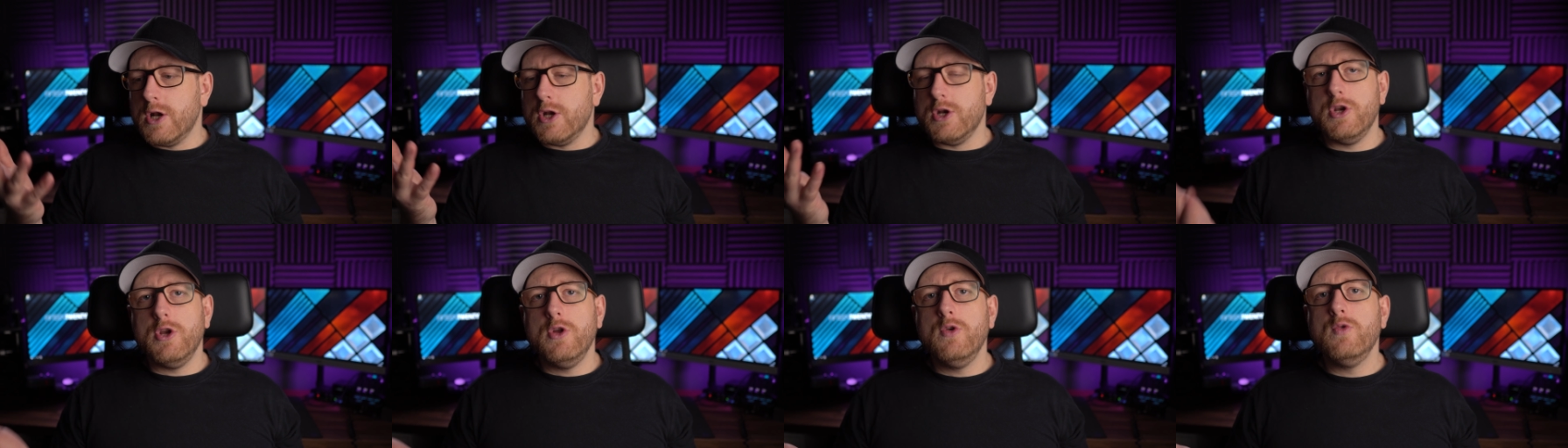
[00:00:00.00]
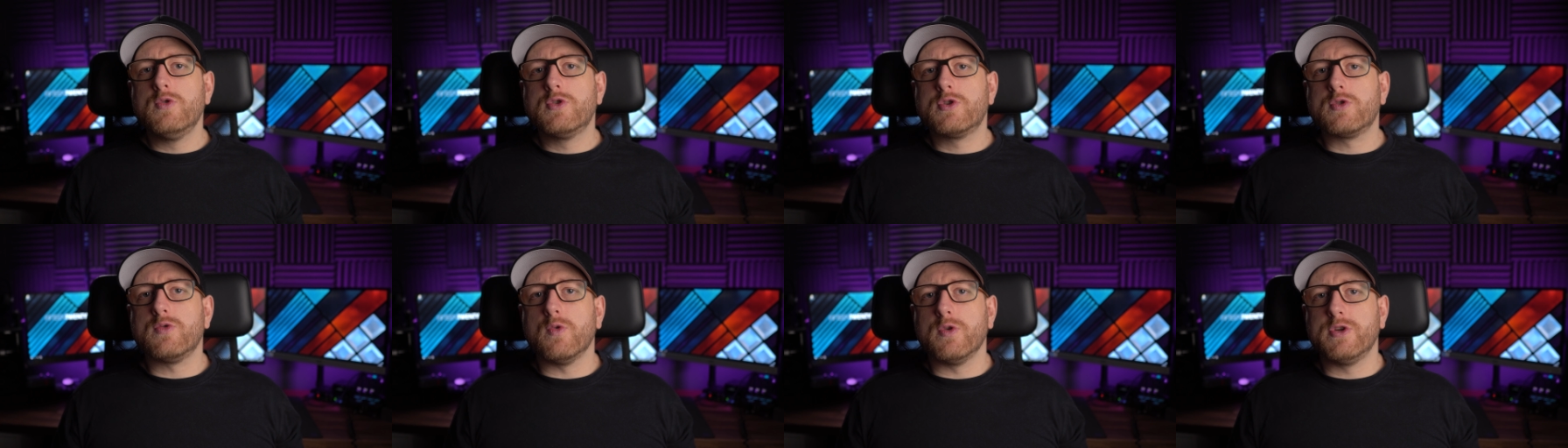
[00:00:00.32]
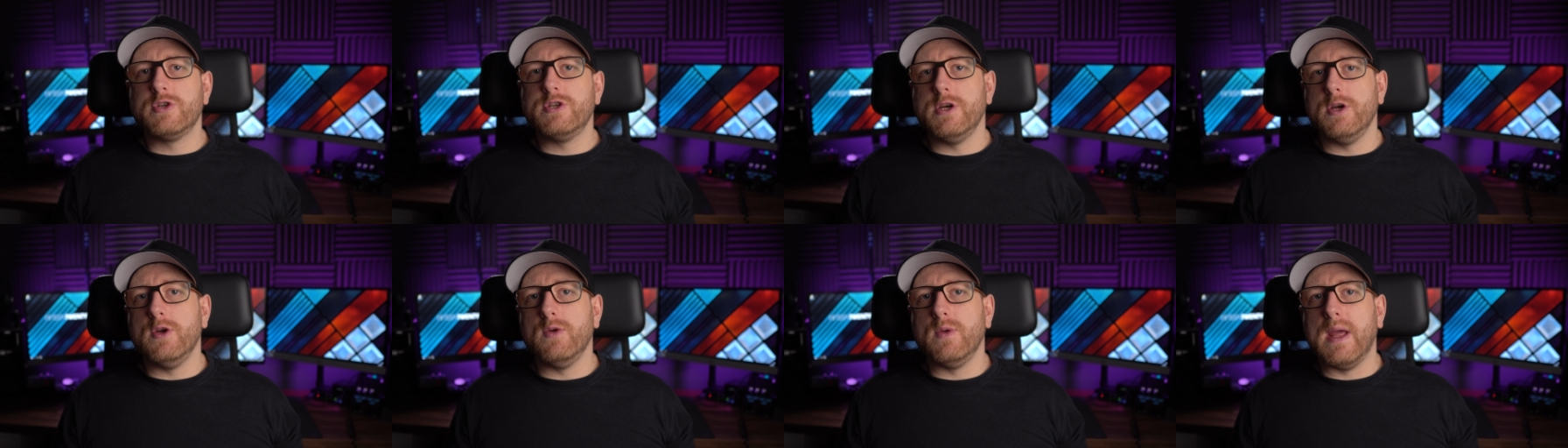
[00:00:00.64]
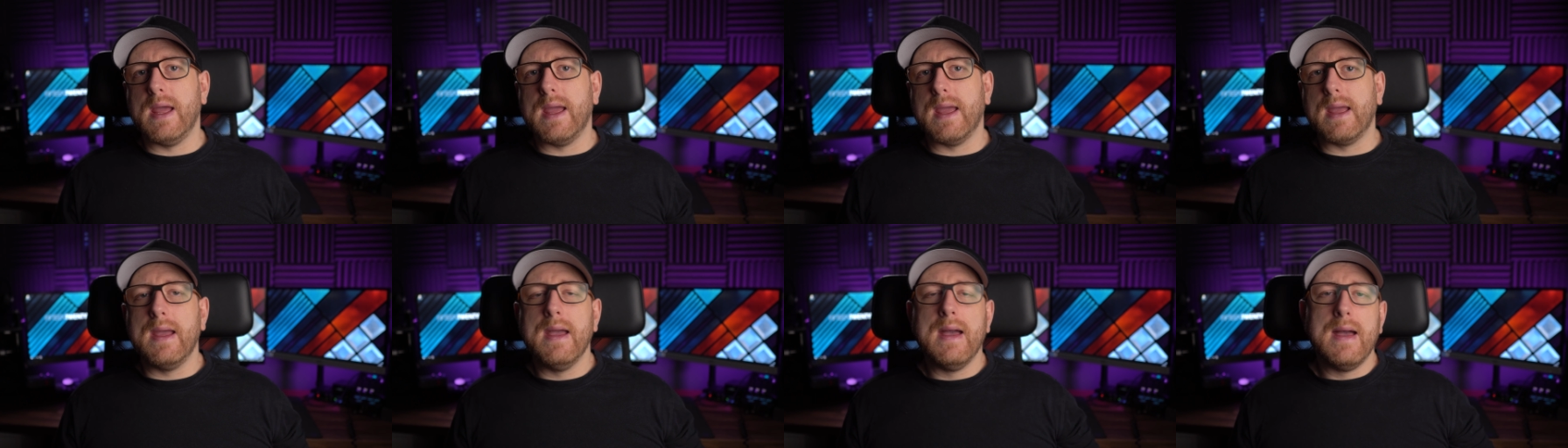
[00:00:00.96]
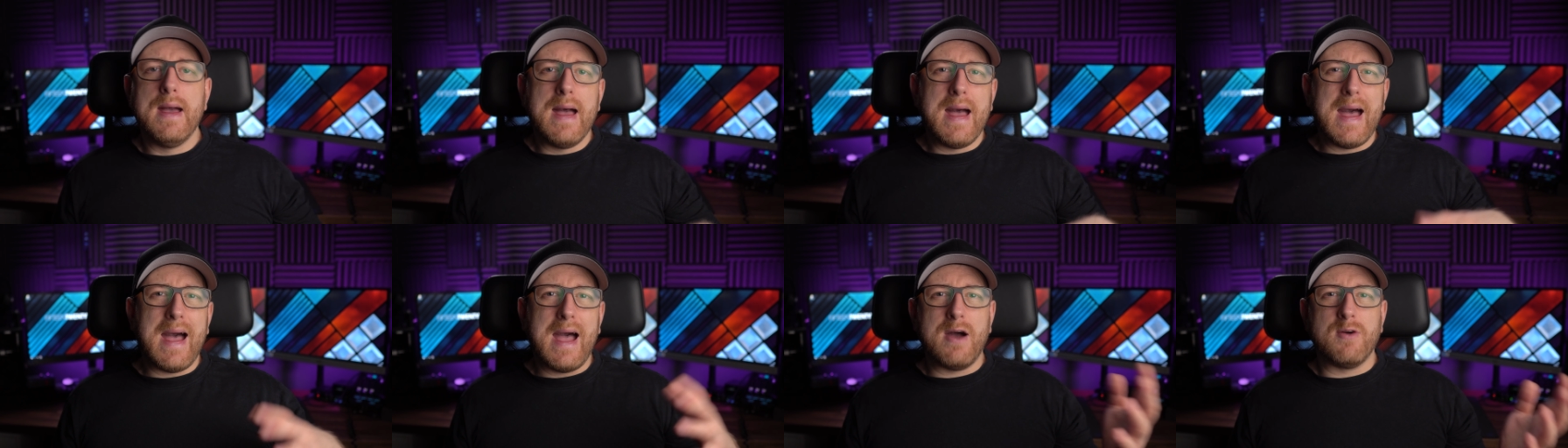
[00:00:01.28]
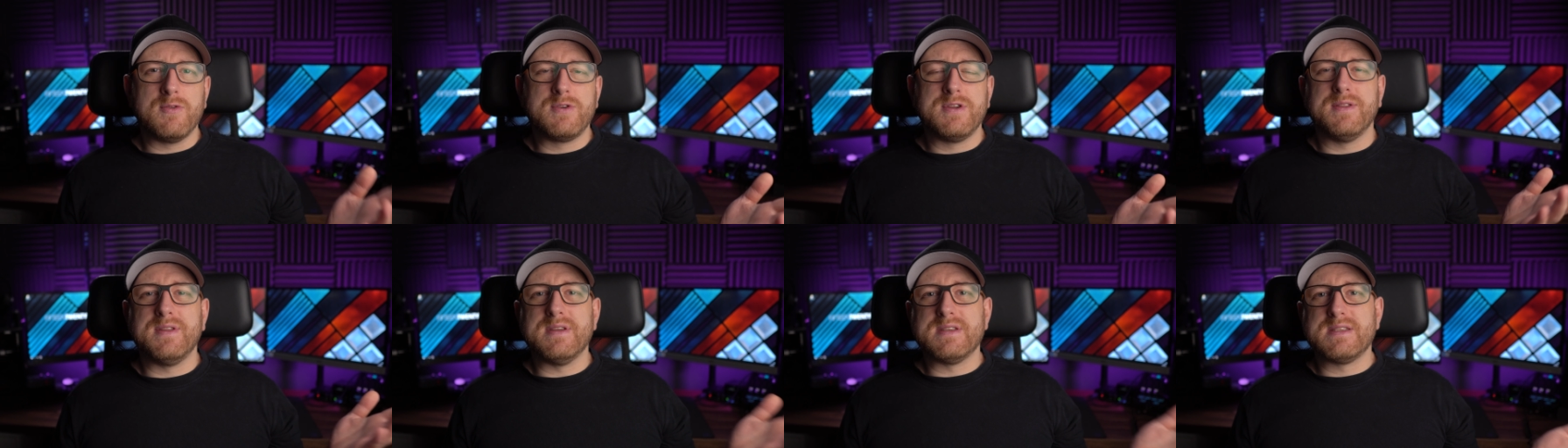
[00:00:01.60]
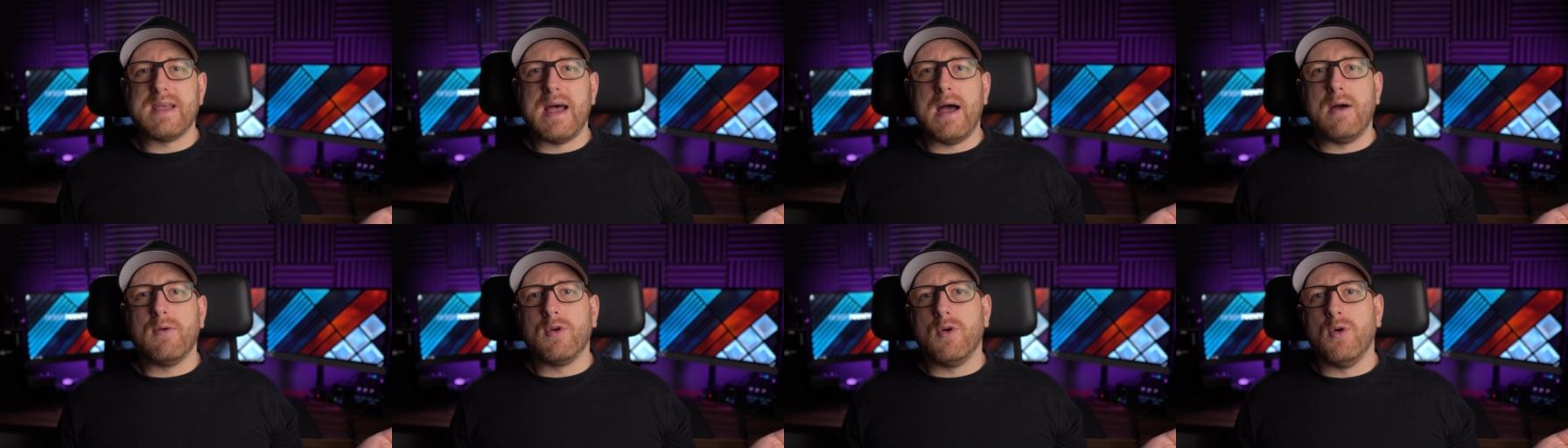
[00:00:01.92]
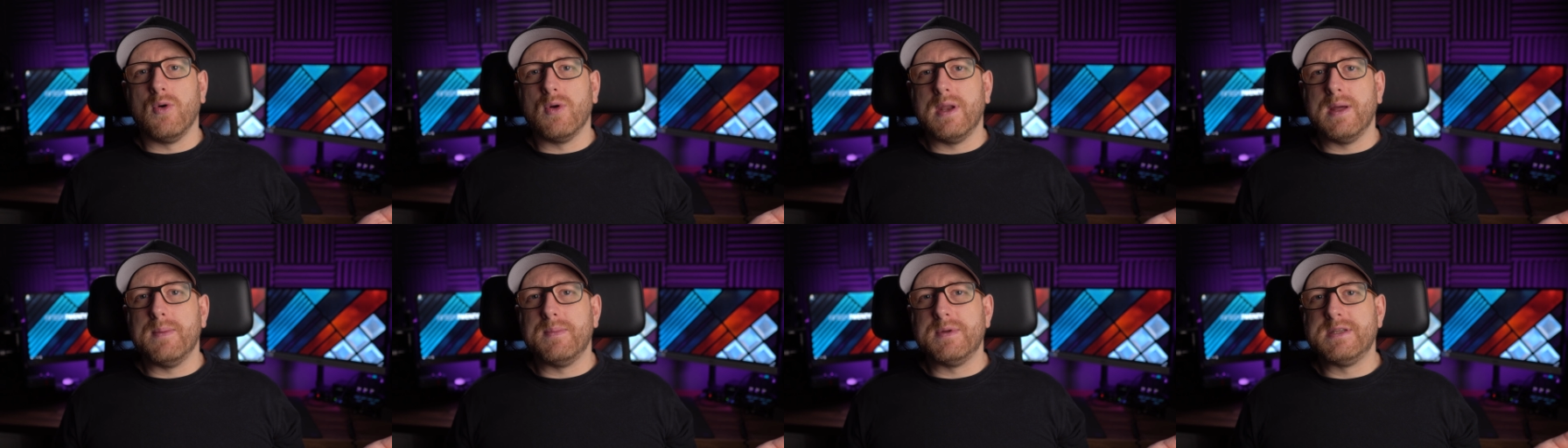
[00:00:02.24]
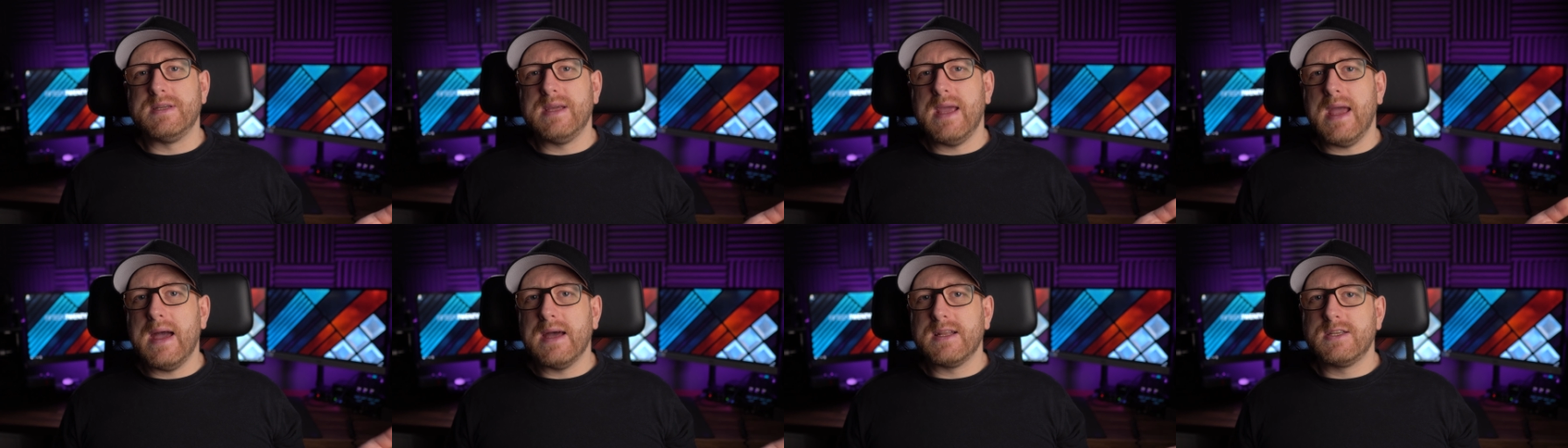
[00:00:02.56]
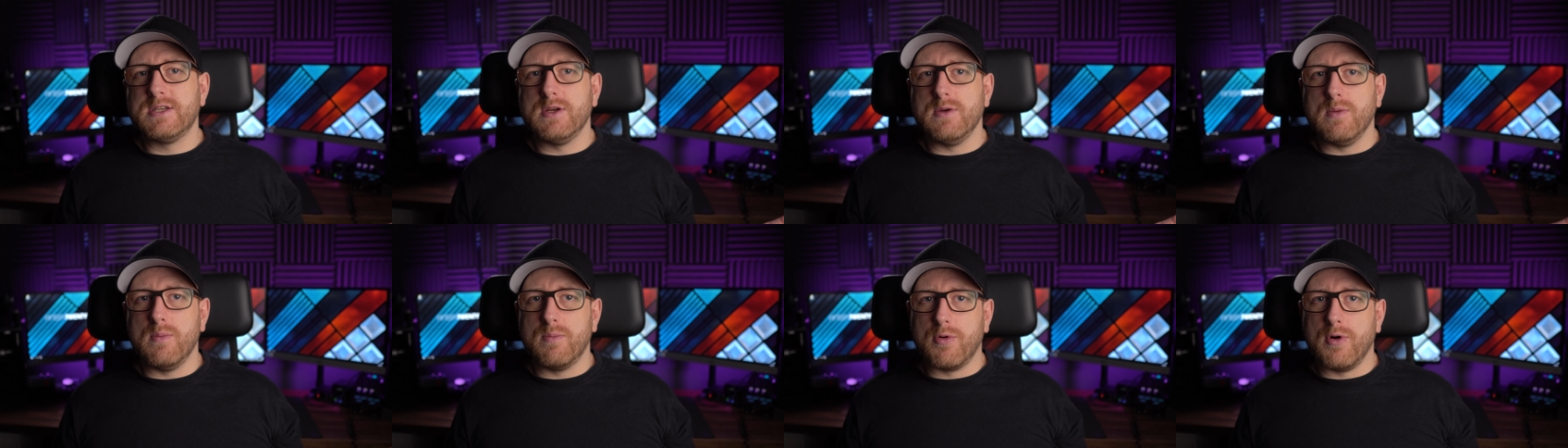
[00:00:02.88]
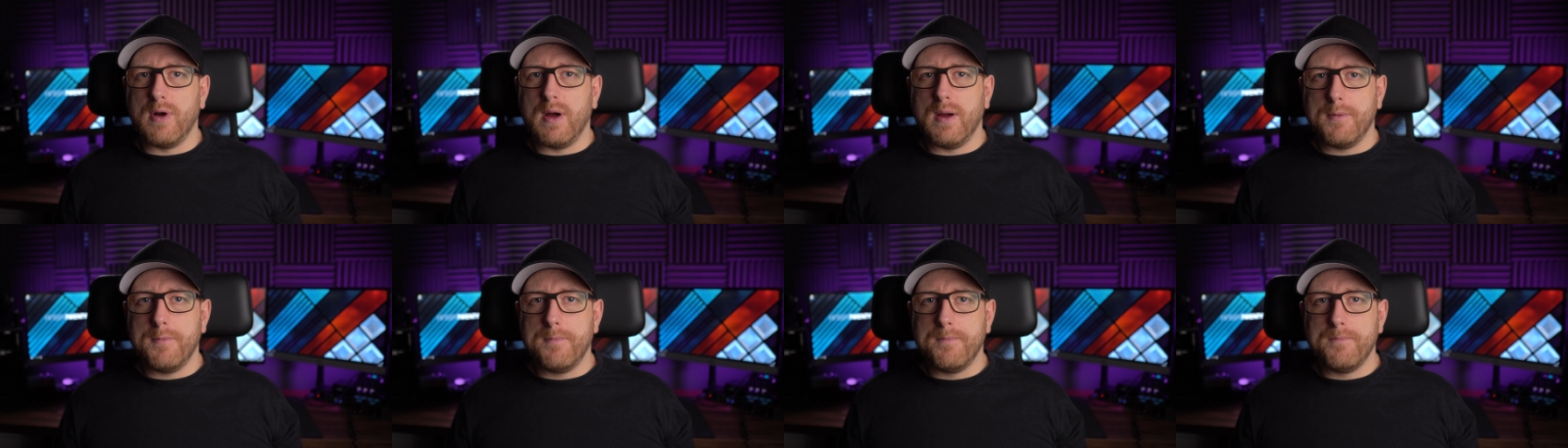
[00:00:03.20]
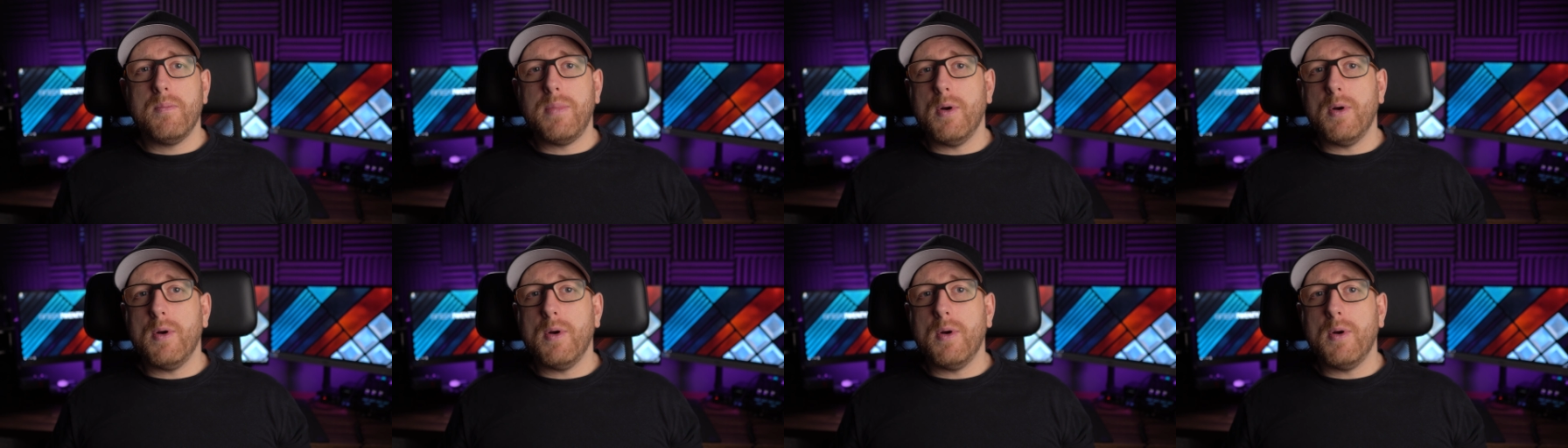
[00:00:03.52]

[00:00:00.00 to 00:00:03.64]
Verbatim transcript: neutral tuning out of the Soundcore Liberty Air 2 Pro.